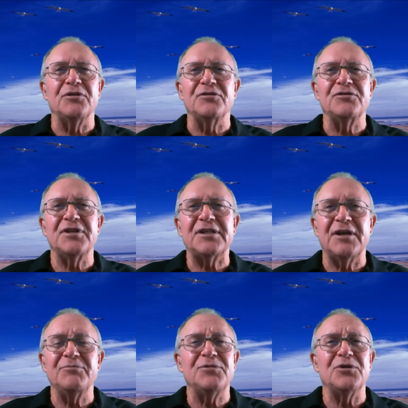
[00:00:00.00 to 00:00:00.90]
6 of them,
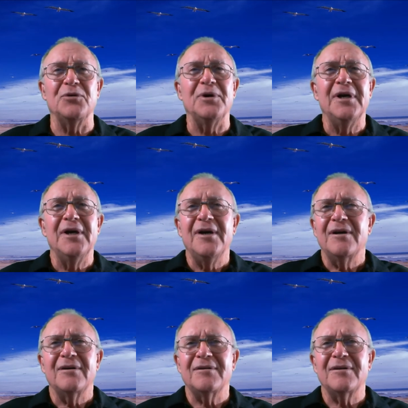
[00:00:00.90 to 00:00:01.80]

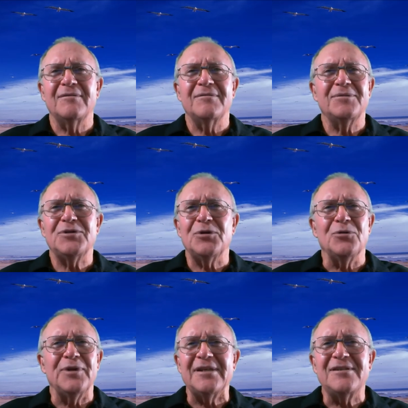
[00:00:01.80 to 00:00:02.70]
so
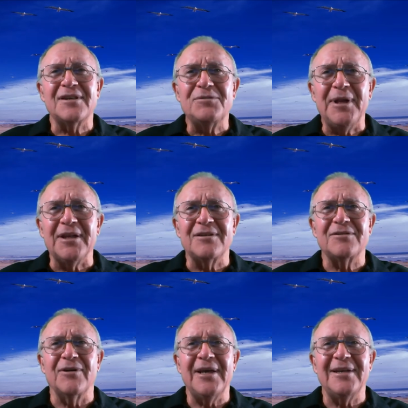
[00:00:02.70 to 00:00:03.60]
that's 6 minutes,
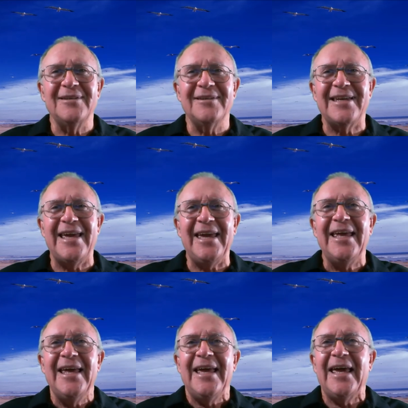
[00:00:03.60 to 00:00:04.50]
right? Okay,
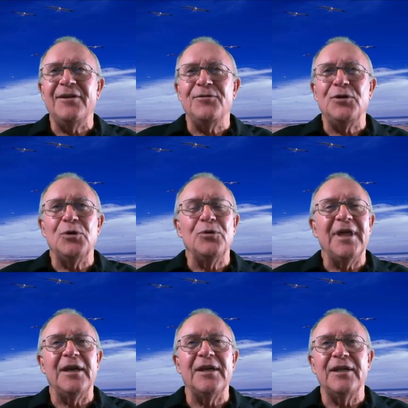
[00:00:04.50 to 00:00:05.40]
and if you
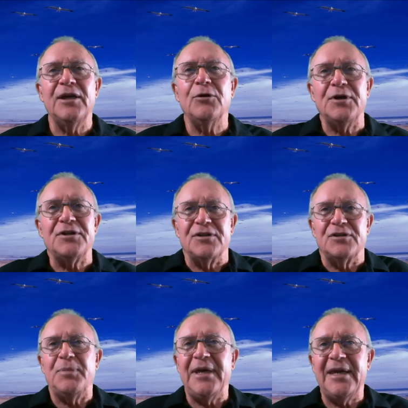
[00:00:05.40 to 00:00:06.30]
then increase the
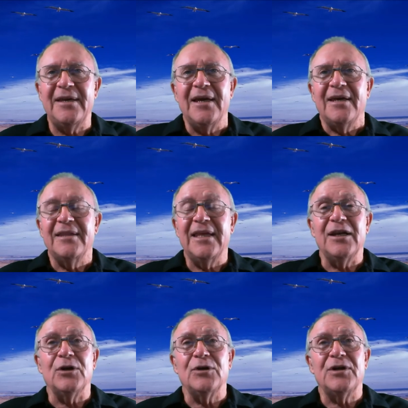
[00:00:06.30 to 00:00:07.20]
speed, then it
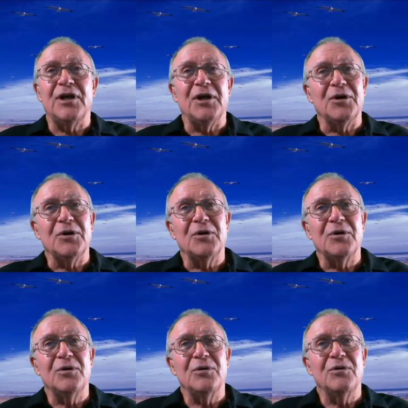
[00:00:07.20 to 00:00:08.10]

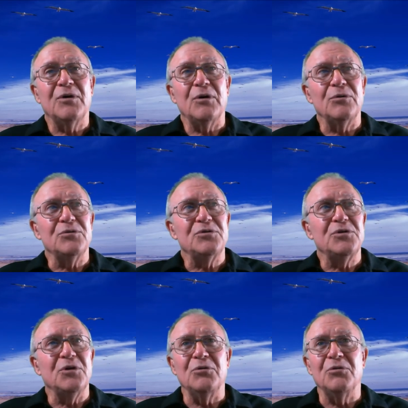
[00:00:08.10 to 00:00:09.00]
goes
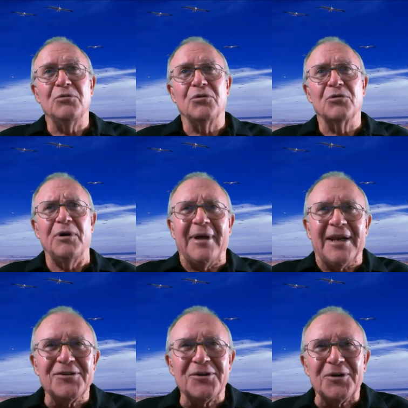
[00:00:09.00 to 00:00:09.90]
to 3 minutes,
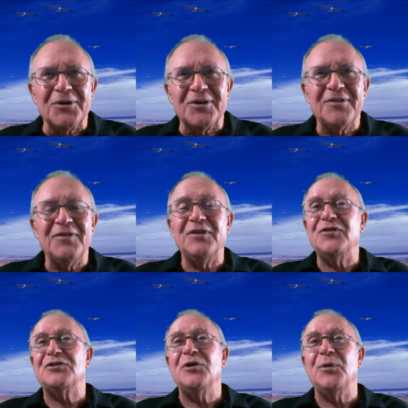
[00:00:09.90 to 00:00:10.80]
or even if you
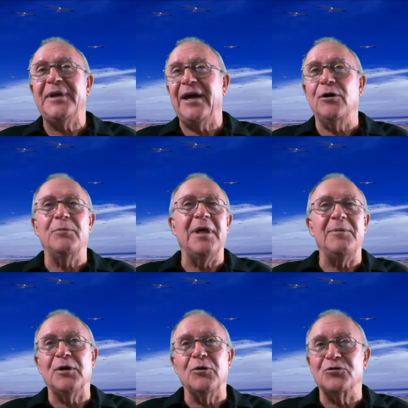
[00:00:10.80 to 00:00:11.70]
slow it down, maybe it
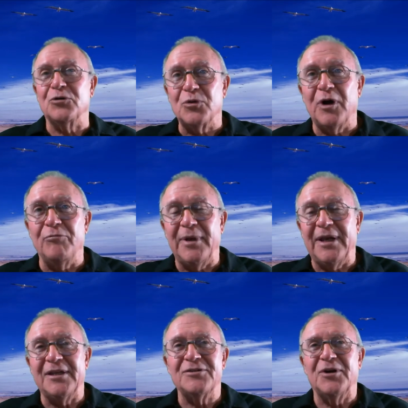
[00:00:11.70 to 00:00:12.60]
goes to 12
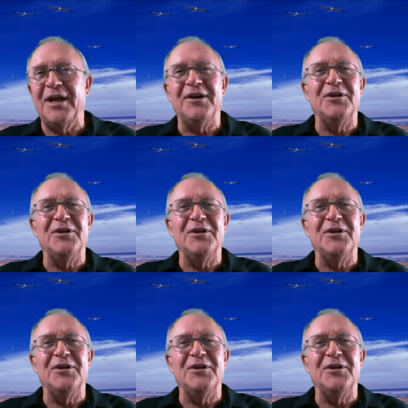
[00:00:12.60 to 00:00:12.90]
minutes, or I don't know,